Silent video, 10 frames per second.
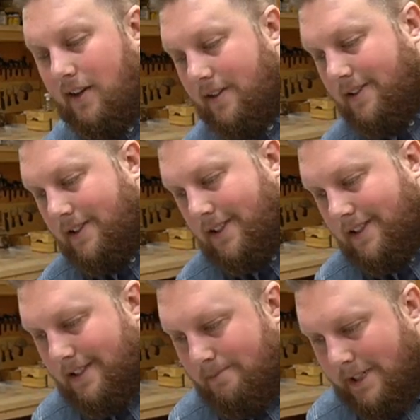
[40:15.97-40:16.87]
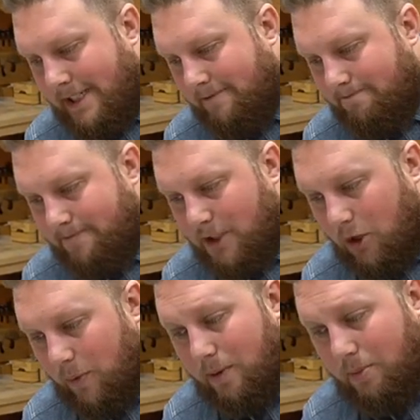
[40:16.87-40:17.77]
You know what I mean? So
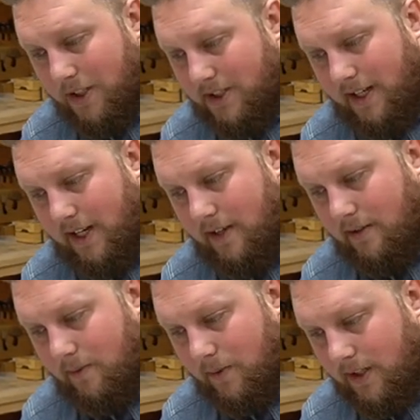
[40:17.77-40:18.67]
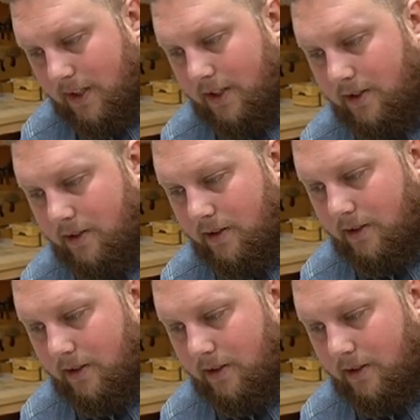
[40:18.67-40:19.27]
we appreciate it, really do.